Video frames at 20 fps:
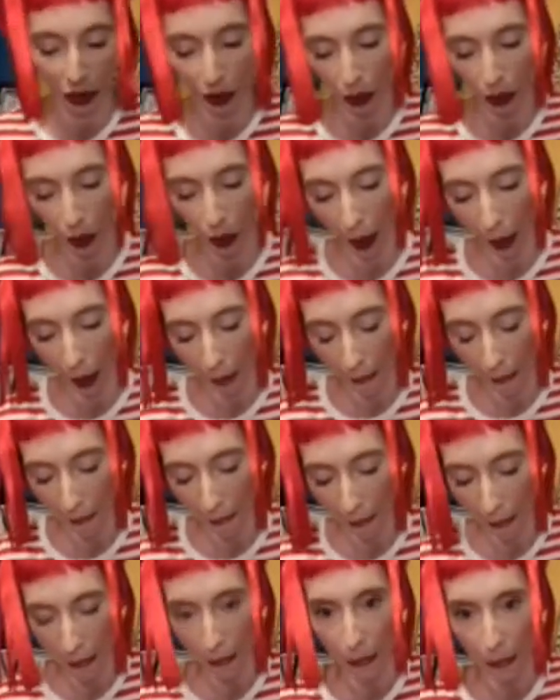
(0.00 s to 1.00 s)

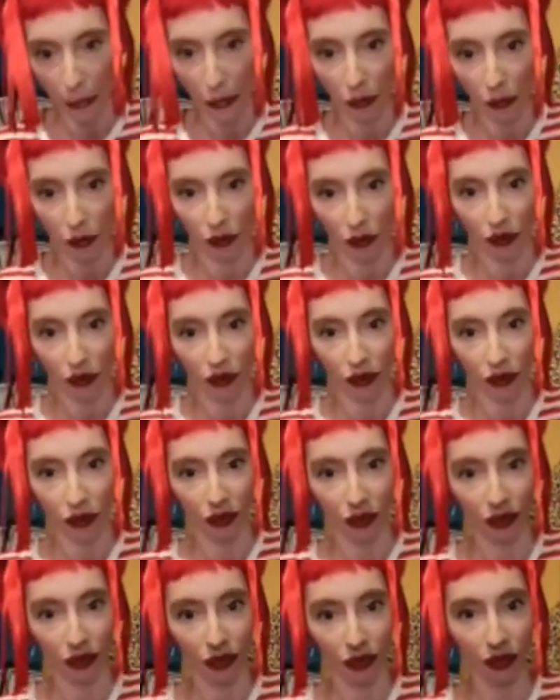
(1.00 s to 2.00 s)

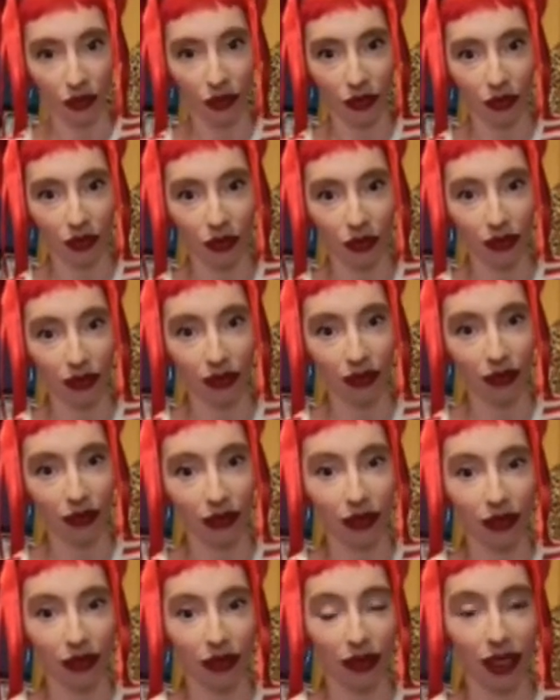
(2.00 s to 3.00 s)

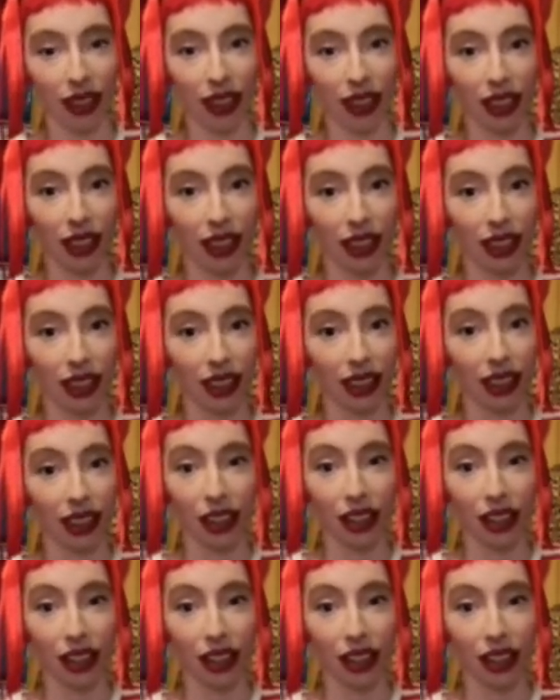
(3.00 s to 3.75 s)
No words are spoken by the person on screen.